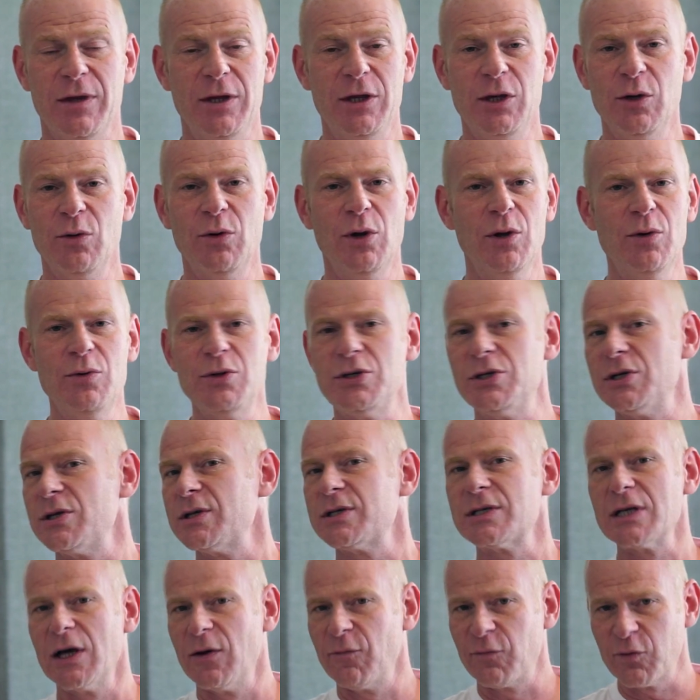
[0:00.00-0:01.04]
lose
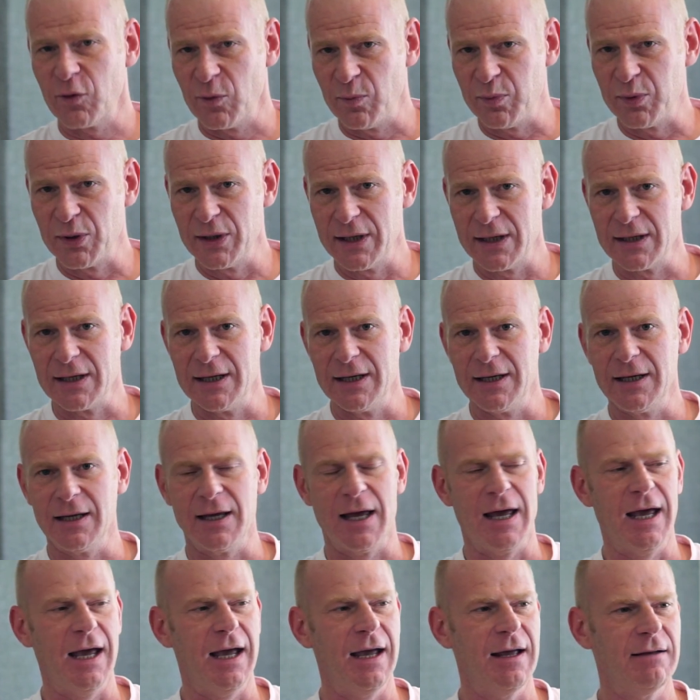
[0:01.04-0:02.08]
yourself
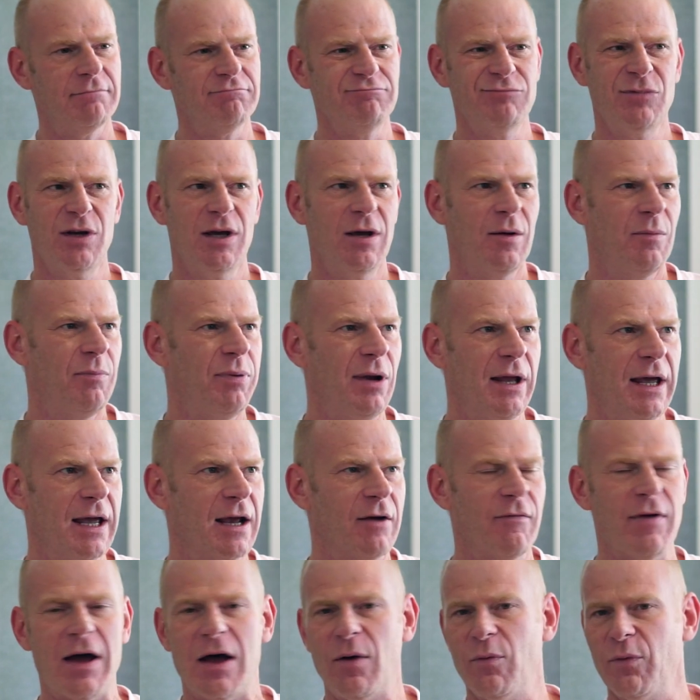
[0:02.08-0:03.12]
completely in
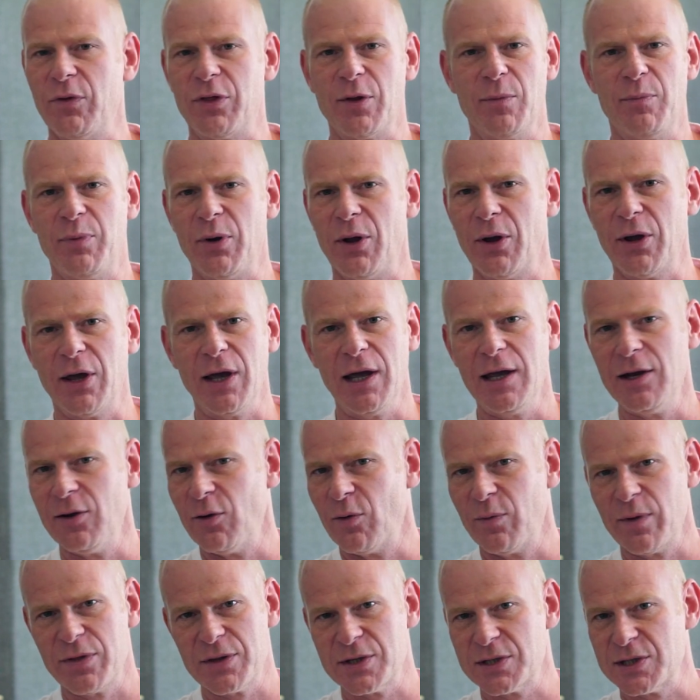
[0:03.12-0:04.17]
playing around with a plugin
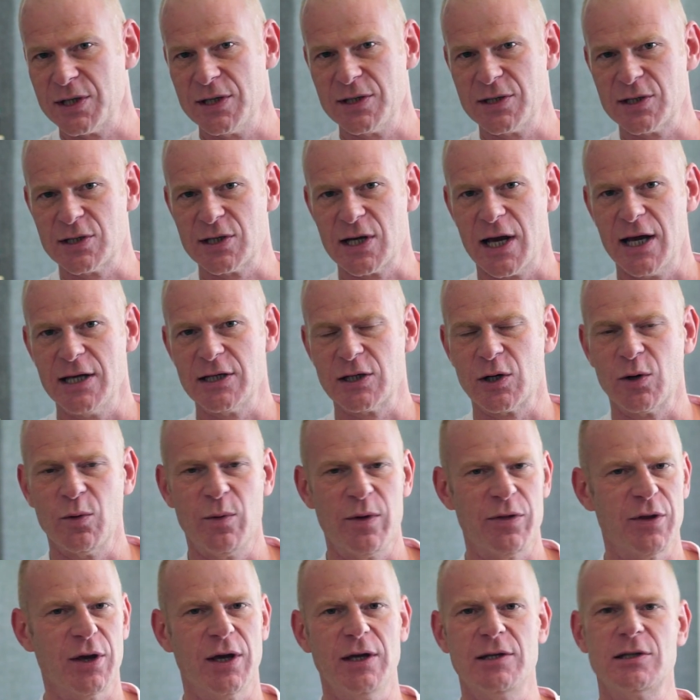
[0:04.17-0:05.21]
or with a synthesizer or
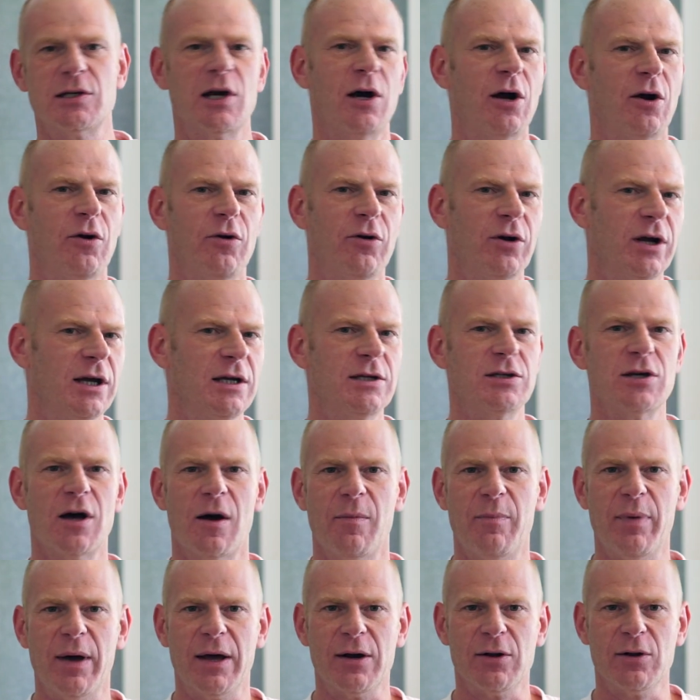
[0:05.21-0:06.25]
with a guitar or a
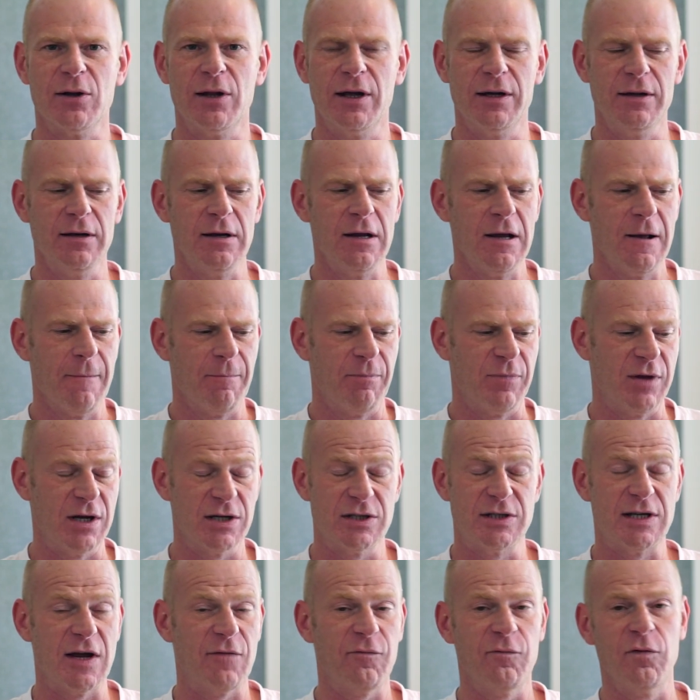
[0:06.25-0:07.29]
guitar pedal, and
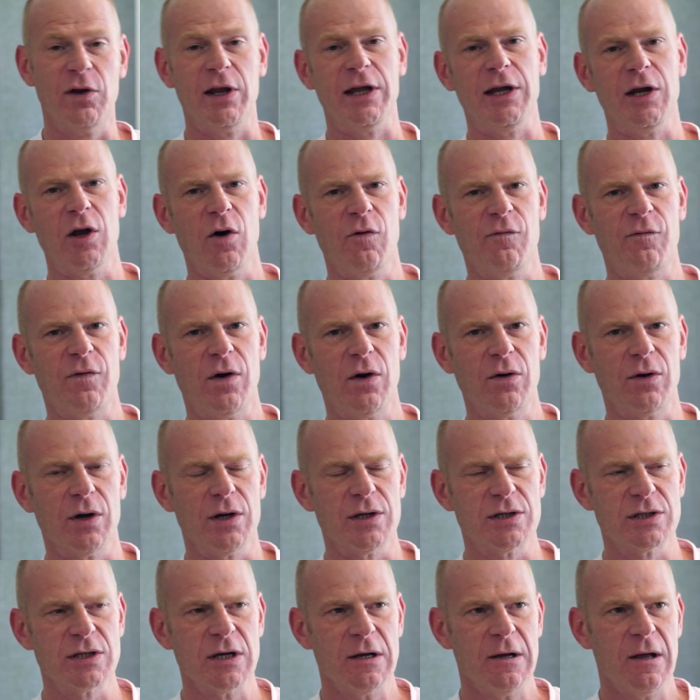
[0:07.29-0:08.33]
there's definitely no
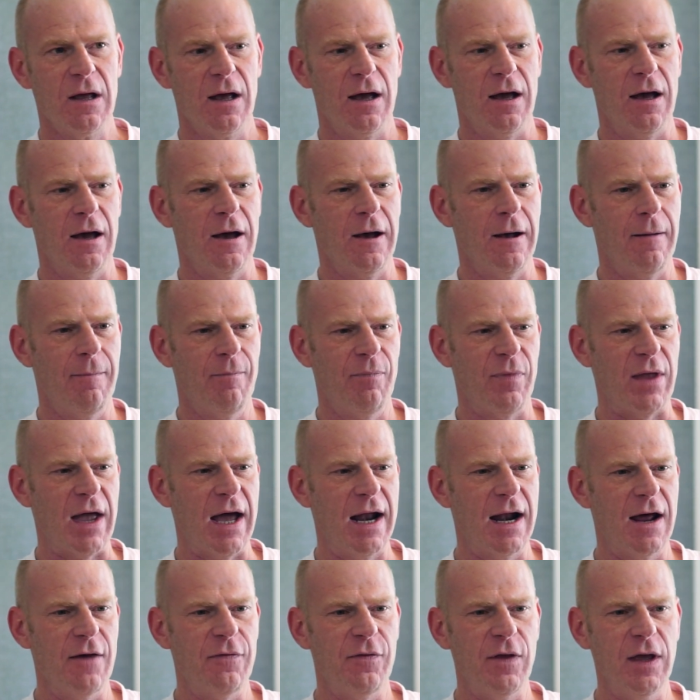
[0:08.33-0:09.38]
focus.
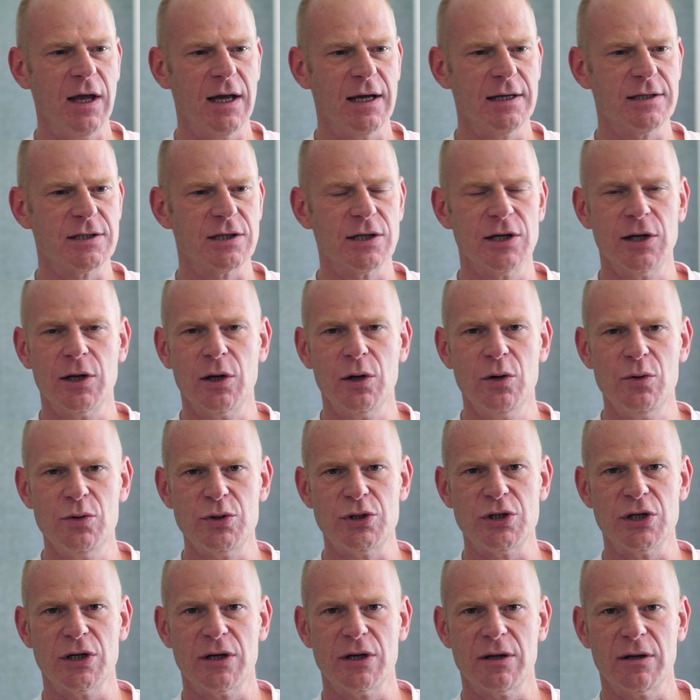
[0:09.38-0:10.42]
And I think it's an
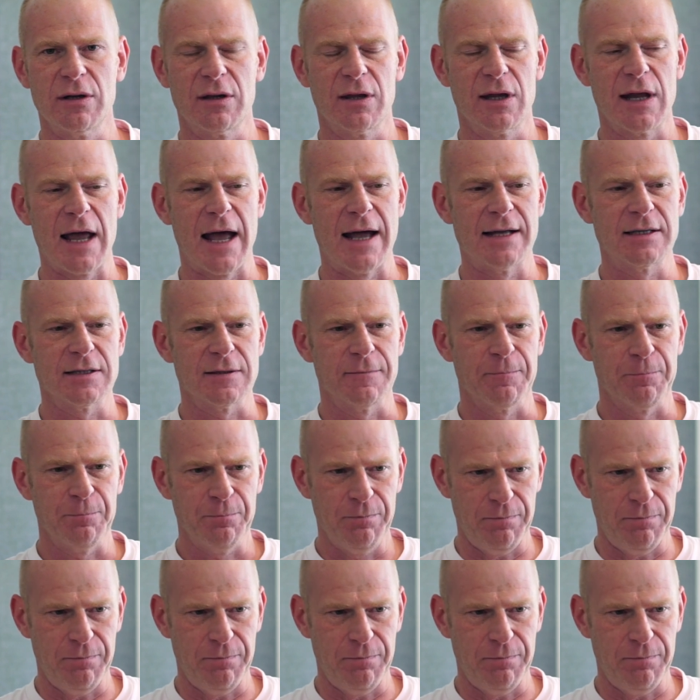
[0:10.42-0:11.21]
illusion that